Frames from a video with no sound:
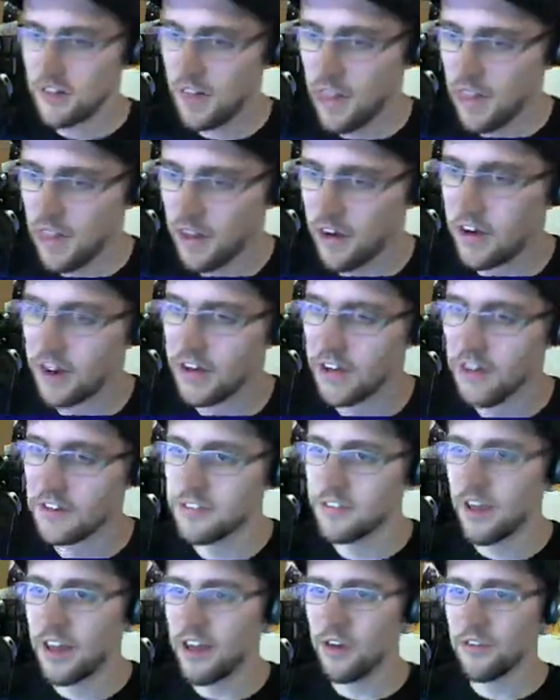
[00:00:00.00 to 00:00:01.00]
Alright, so
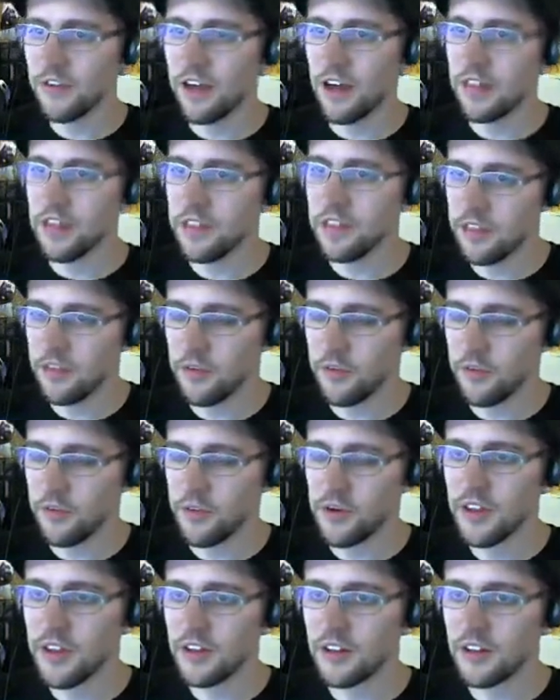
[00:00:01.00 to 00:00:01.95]
now we've got the three that